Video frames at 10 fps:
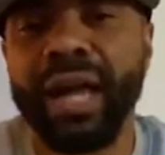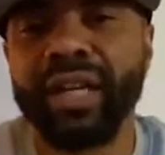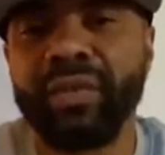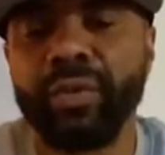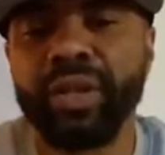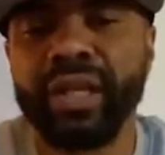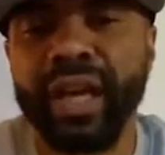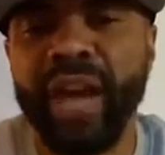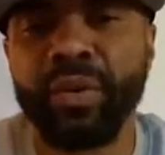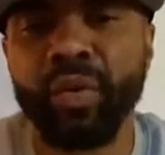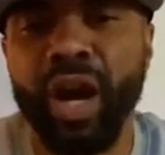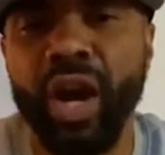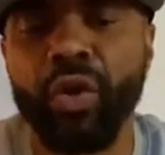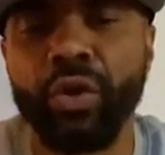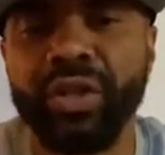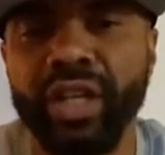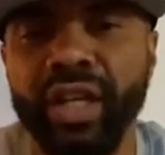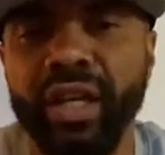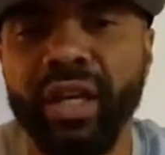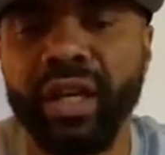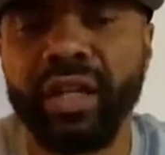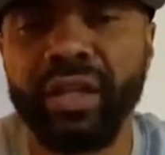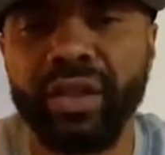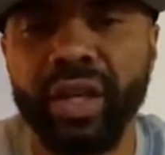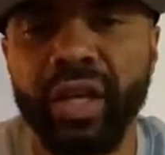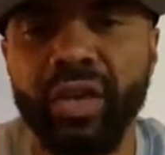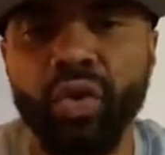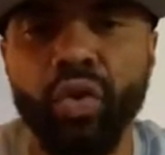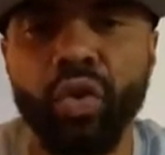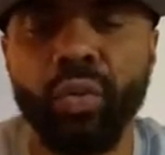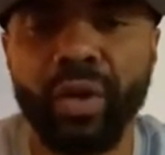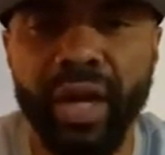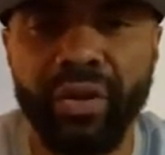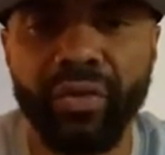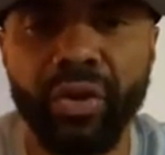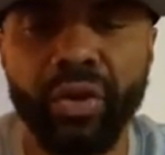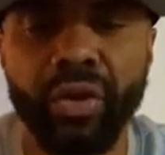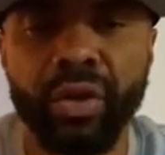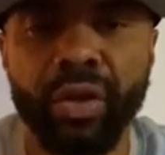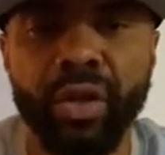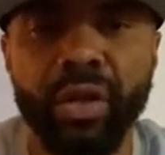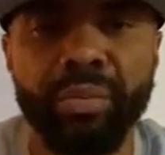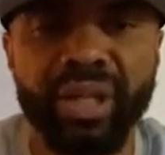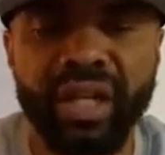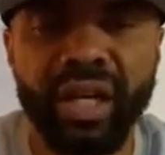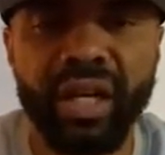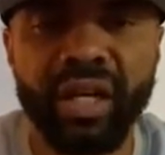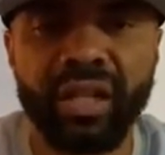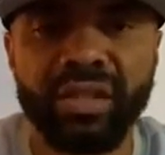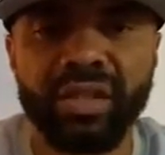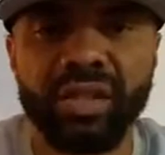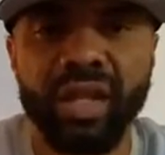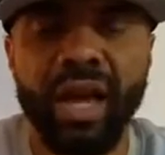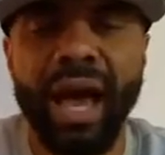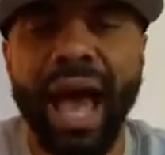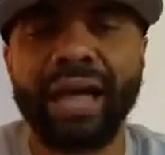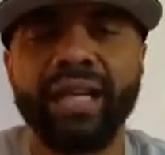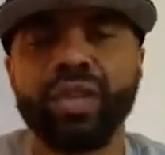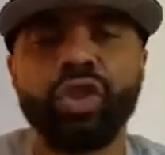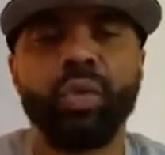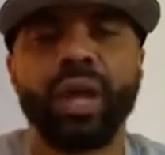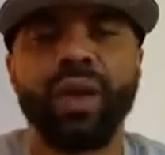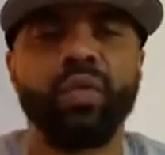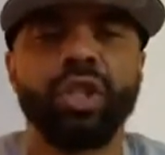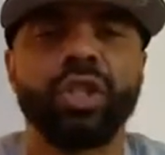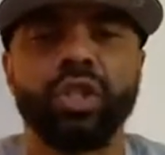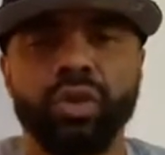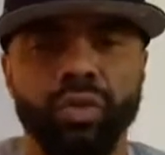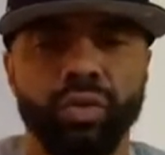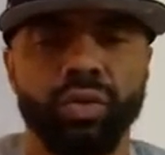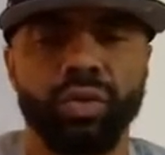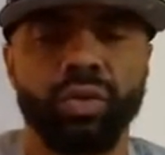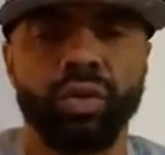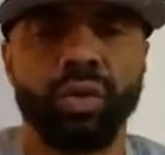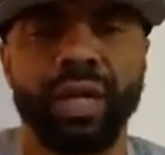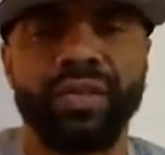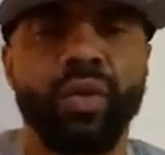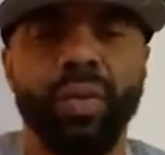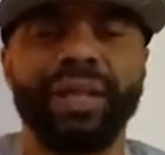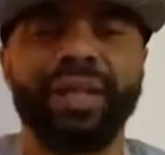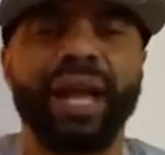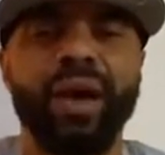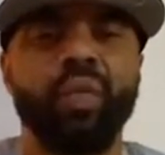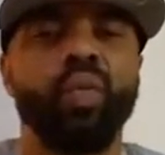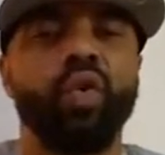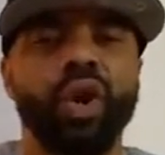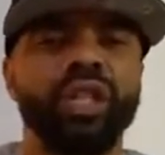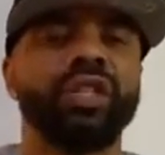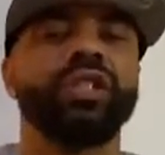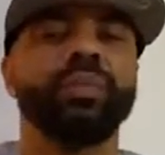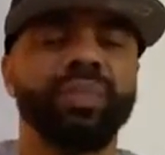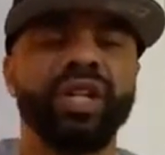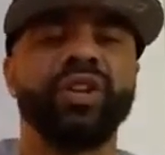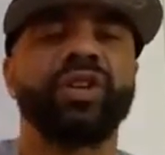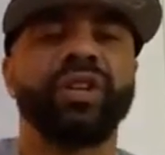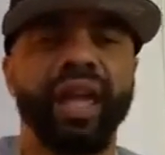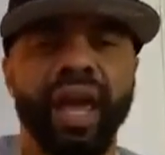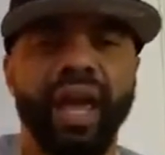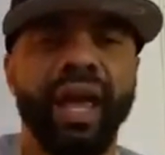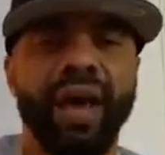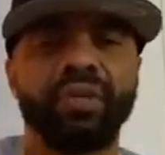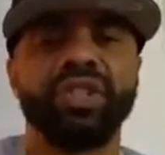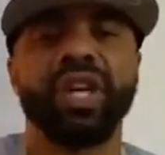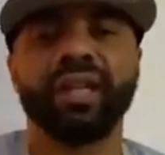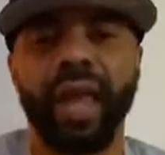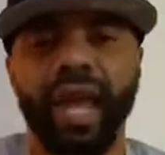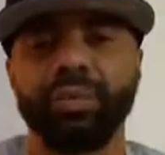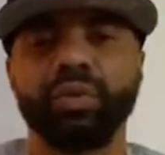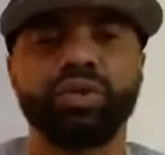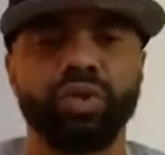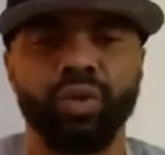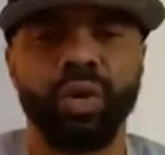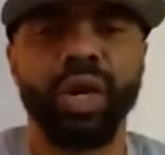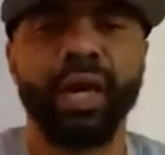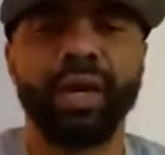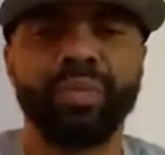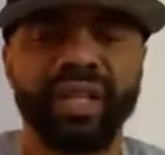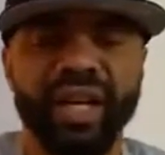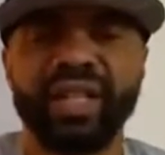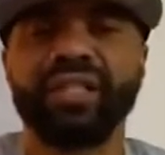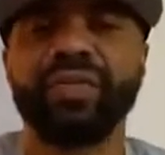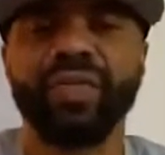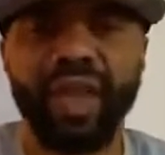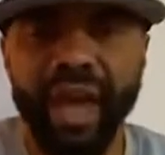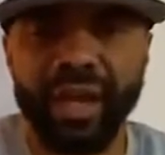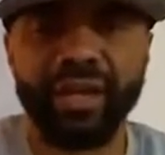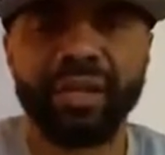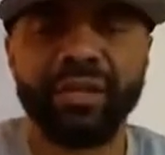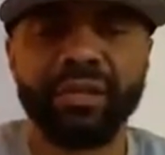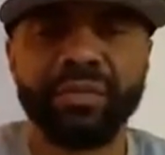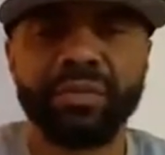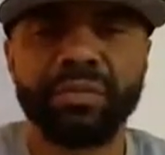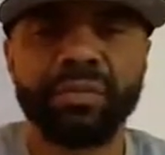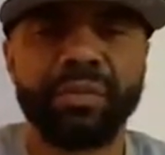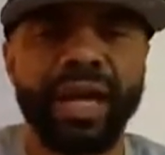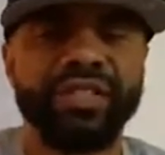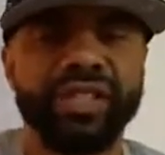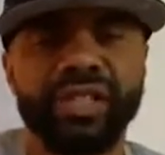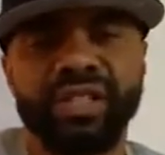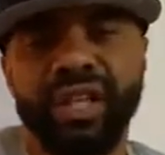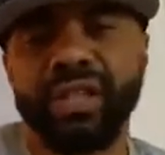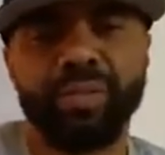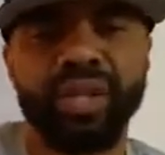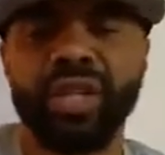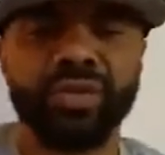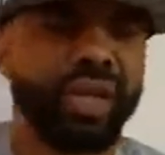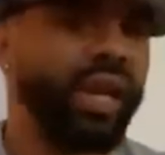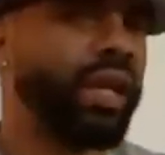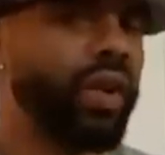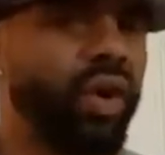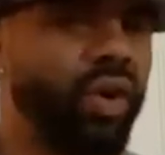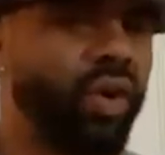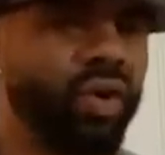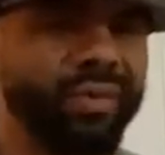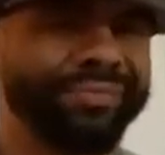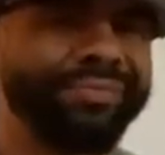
never really came around or did anything or whatever because I couldn't do what I wanted to do. Like the way that I wanted to be your dad, I was unable to. And because of that, I just didn't be your dad at all.